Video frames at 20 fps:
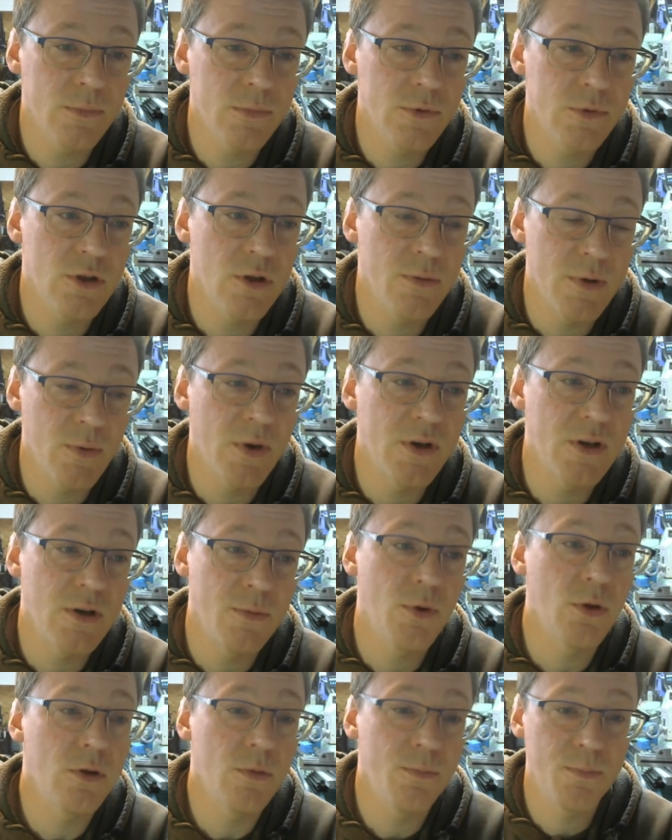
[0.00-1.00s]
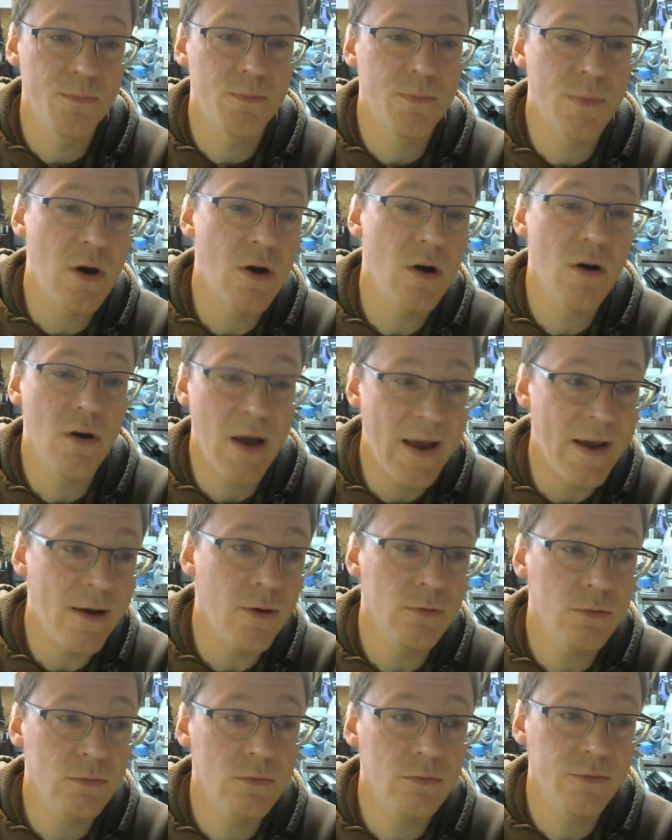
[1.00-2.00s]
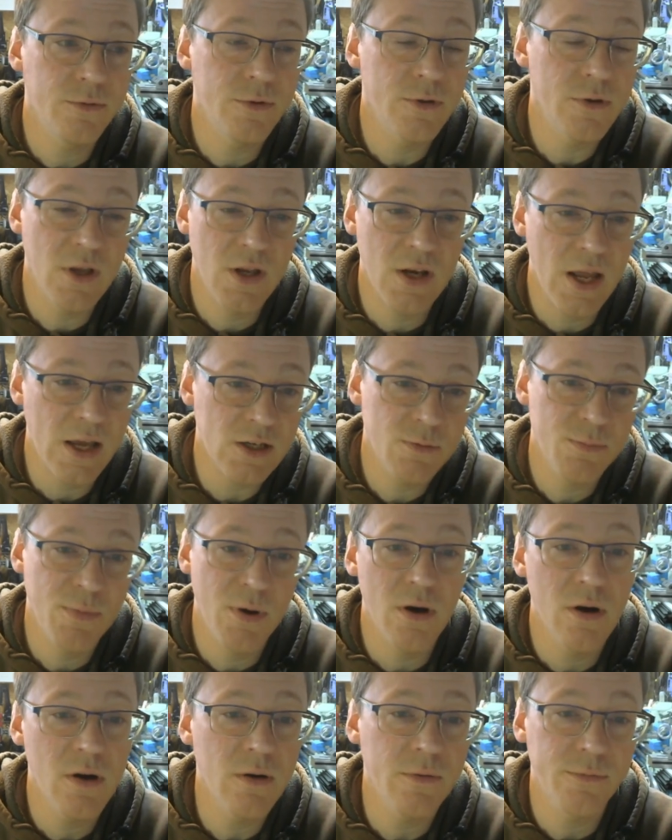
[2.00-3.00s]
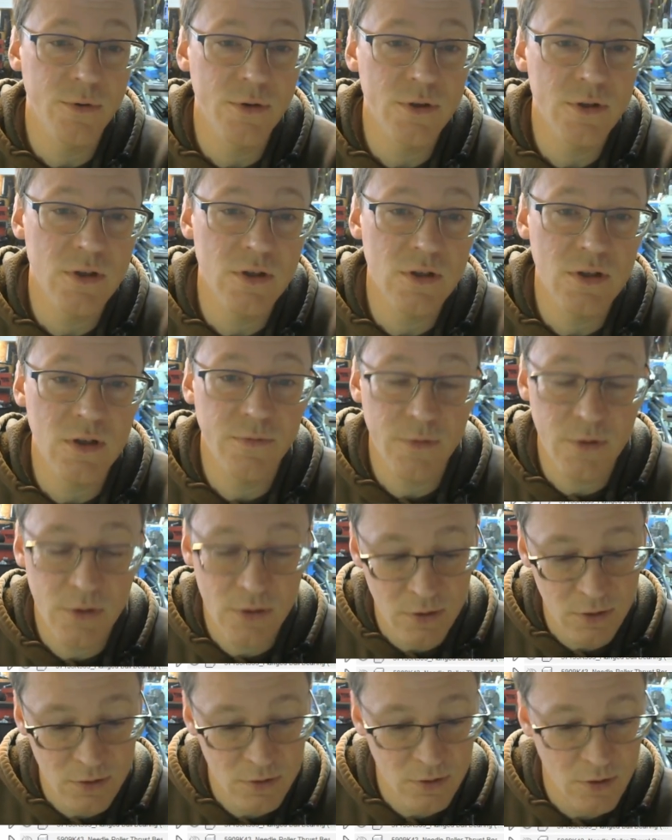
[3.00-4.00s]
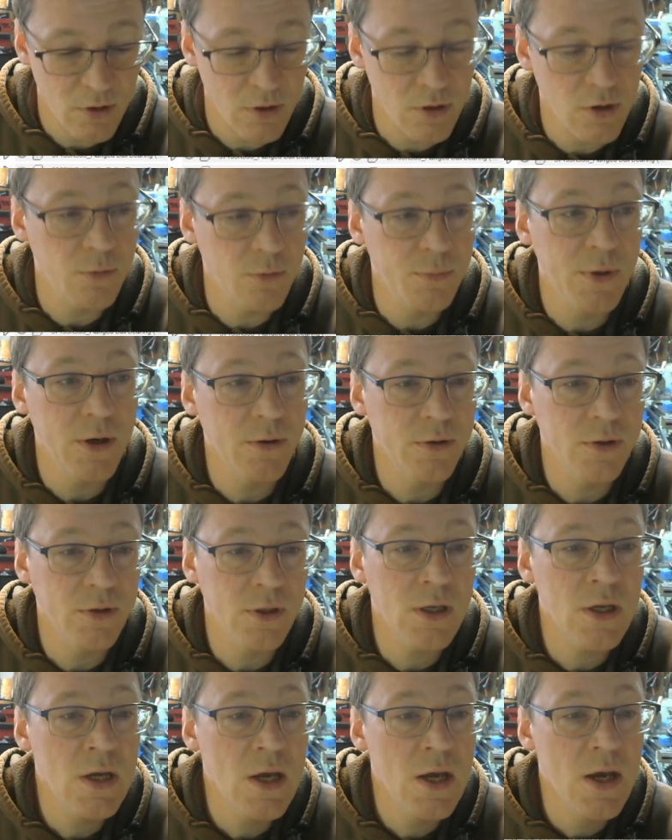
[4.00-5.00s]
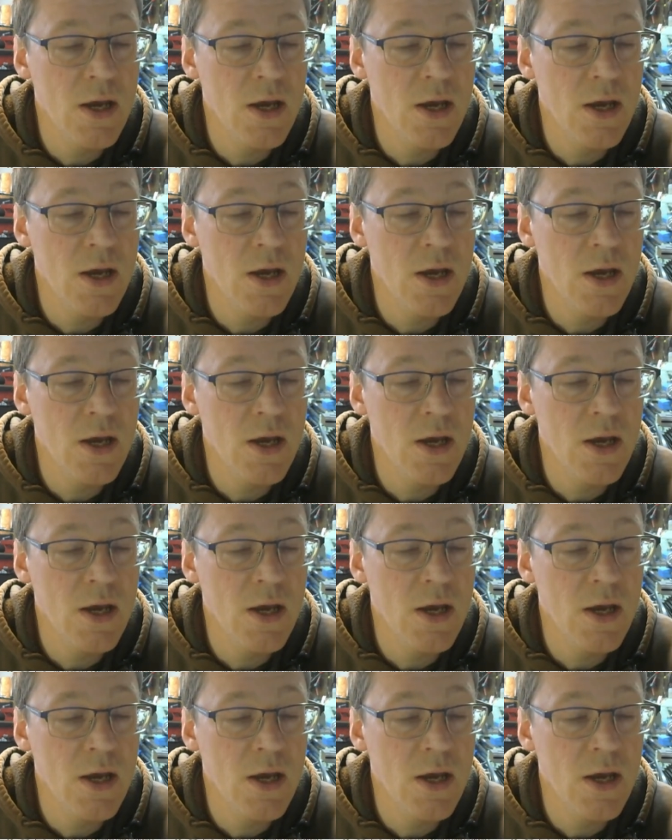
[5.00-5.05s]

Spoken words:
assuming when you pull the bar out for your next part, for instance, if you've just got a long bar in there,